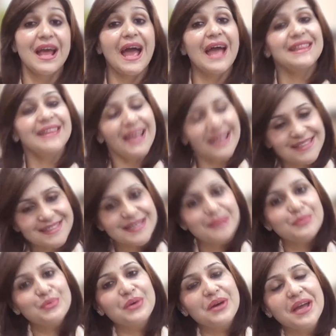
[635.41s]
And then
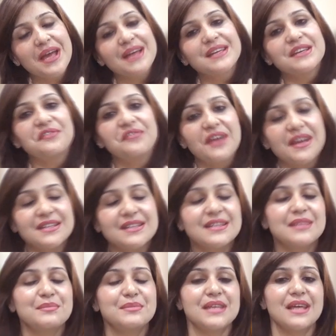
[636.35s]
Sambhu again defended
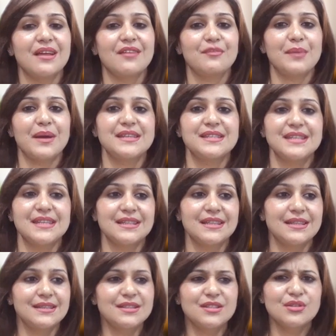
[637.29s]
himself by saying
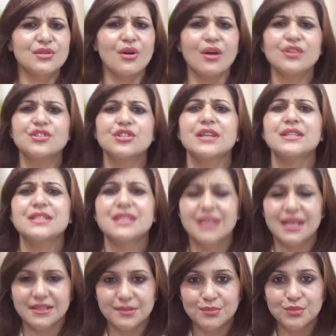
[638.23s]
that this is not just
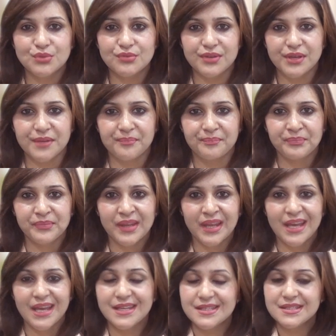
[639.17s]
another movie.
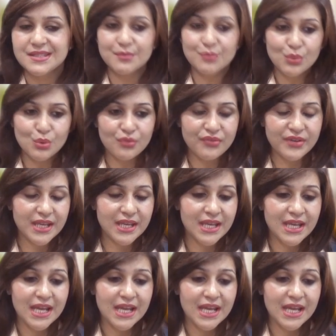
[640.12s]
It is a movie